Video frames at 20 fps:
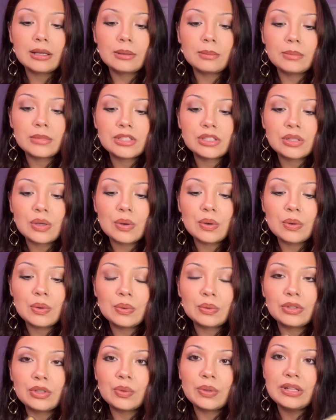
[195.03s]
So
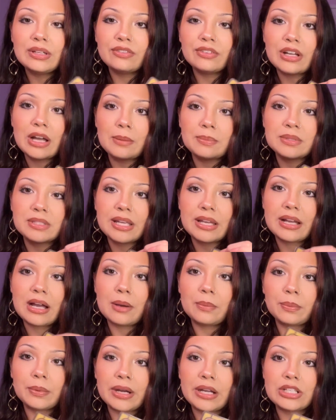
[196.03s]
the Queen of Cups, like
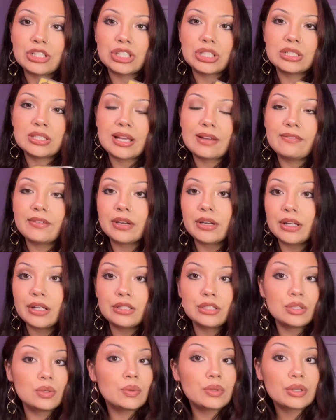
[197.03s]
upright, she's like very in
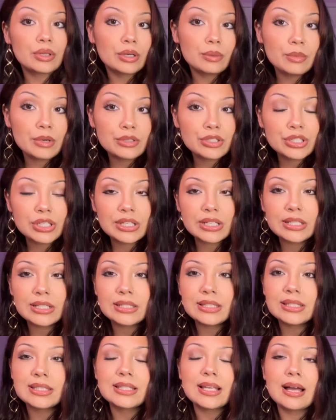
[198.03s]
tune with her
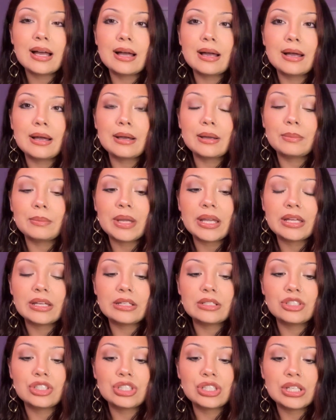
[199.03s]
emotions,
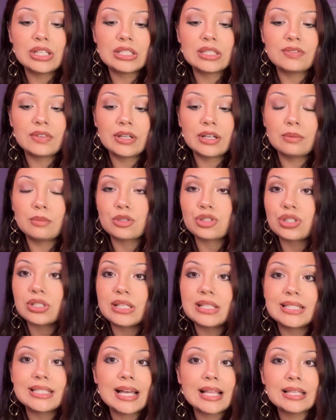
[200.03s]
and she's very emotionally
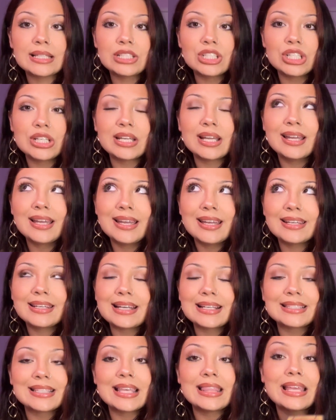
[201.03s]
intelligent.
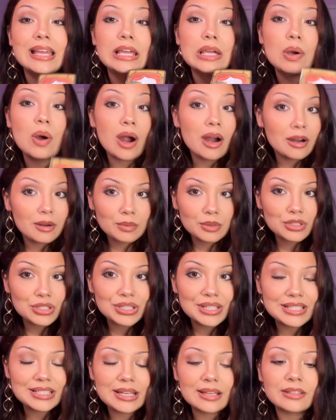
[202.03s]
Not saying that you aren't emotionally
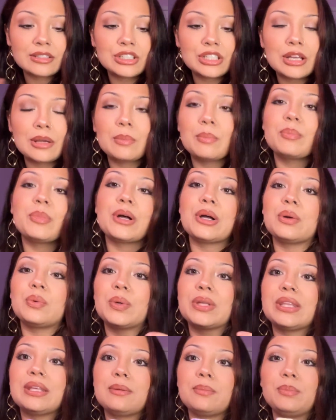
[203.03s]
intelligent, but
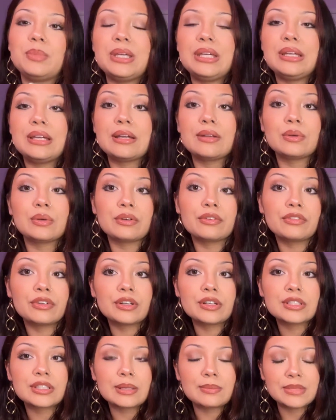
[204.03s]
with it being in
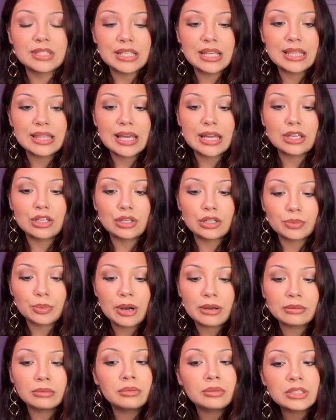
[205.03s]
reverse, I'm seeing that you're
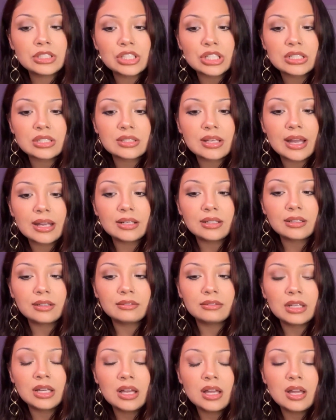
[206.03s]
probably just kind of
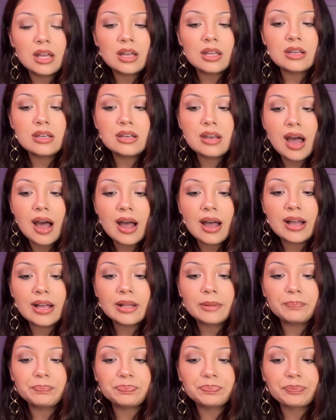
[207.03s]
not
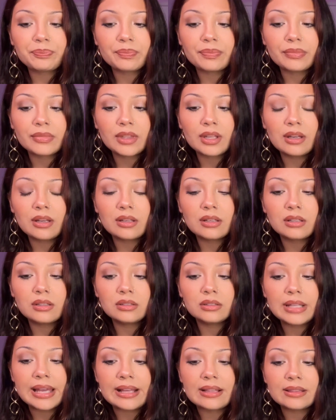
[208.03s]

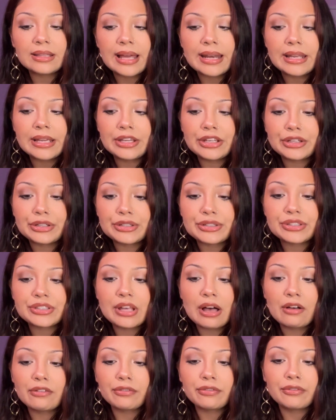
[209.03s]
like letting
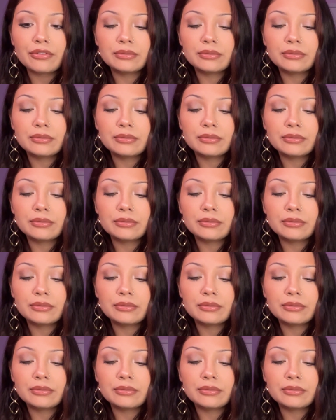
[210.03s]
yourself